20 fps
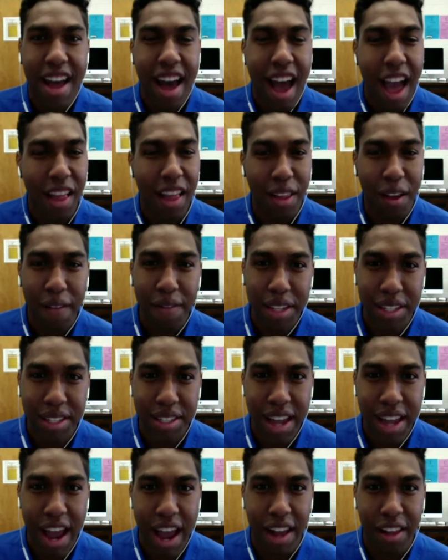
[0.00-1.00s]
I love the
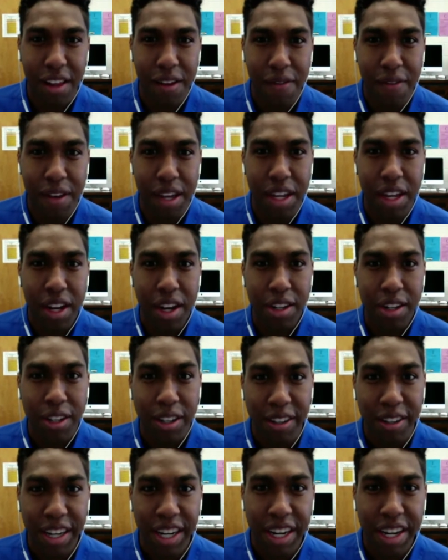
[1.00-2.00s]
style of it.
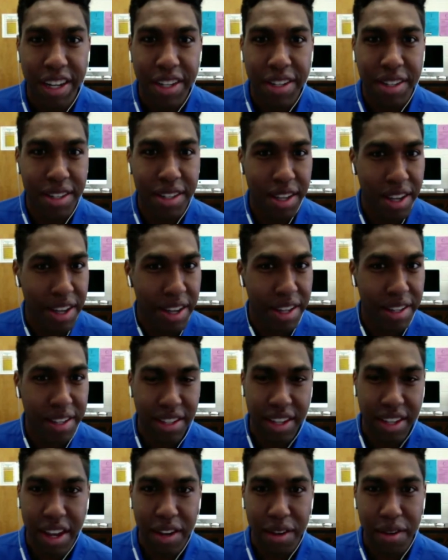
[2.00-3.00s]
Torinas in
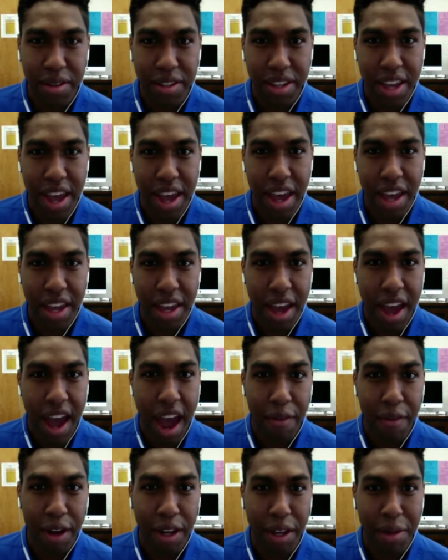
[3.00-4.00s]
San Jose, I
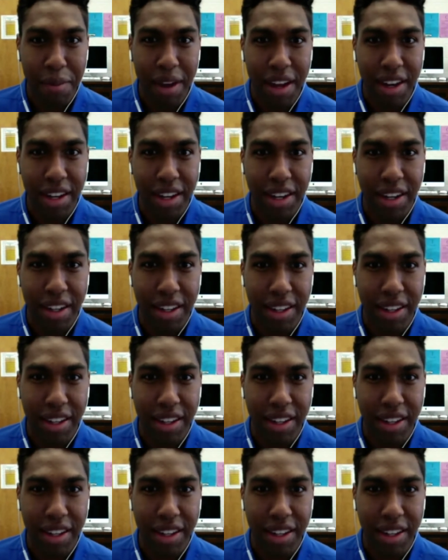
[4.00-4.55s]
recommend it.